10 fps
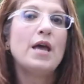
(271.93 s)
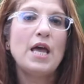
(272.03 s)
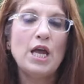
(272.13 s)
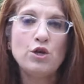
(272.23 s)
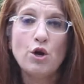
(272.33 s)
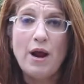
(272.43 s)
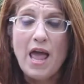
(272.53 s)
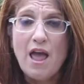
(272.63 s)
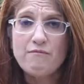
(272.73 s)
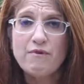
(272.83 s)
in your
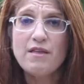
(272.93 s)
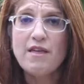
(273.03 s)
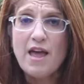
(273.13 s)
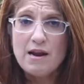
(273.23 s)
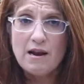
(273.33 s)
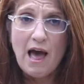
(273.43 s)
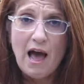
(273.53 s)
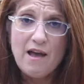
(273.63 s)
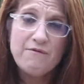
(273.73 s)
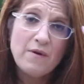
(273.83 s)
everyday
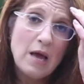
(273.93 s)
life,